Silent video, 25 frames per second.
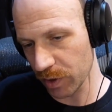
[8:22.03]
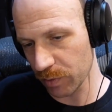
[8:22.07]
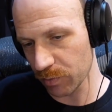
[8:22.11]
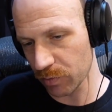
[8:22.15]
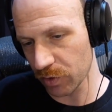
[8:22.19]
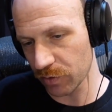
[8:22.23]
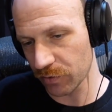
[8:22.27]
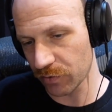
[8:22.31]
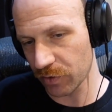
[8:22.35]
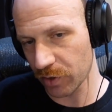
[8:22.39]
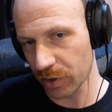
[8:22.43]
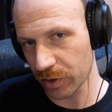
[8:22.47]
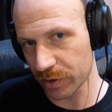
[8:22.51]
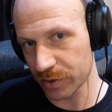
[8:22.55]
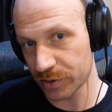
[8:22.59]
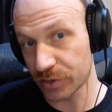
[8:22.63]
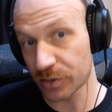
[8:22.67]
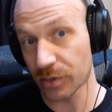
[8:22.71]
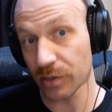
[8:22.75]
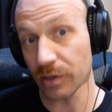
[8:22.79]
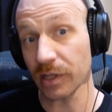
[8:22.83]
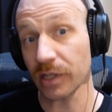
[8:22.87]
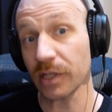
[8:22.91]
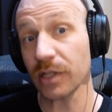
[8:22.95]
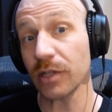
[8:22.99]
move on to
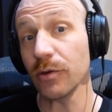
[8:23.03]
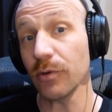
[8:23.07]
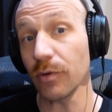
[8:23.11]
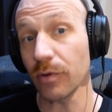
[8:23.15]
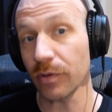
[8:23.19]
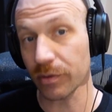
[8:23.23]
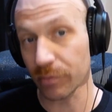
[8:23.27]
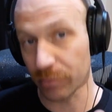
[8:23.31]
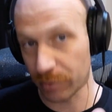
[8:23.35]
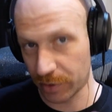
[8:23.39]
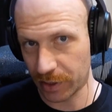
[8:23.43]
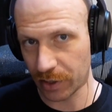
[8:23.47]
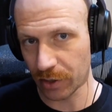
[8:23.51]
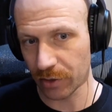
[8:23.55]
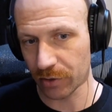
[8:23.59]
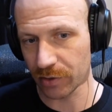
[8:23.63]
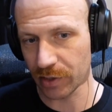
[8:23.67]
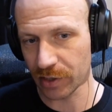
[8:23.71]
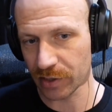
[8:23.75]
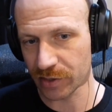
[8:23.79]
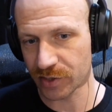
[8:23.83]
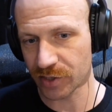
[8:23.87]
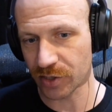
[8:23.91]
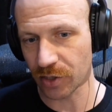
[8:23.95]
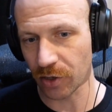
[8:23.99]
the Q3
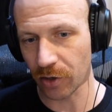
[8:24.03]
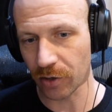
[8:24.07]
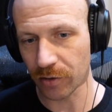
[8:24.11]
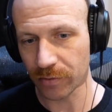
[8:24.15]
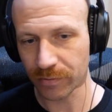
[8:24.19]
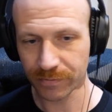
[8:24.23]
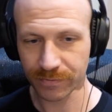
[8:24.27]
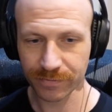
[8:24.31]
earnings call.